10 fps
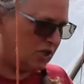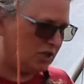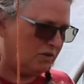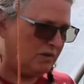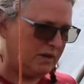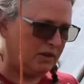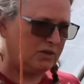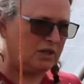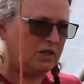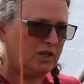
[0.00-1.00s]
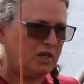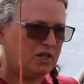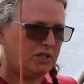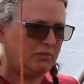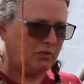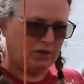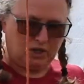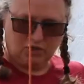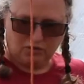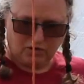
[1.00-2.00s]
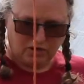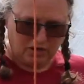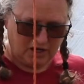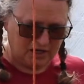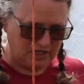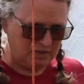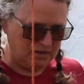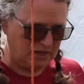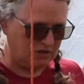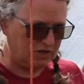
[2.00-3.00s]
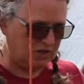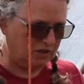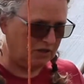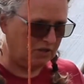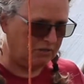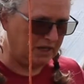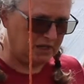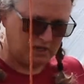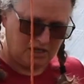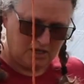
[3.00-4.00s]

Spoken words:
to you about supporting your tomatoes in a little bit.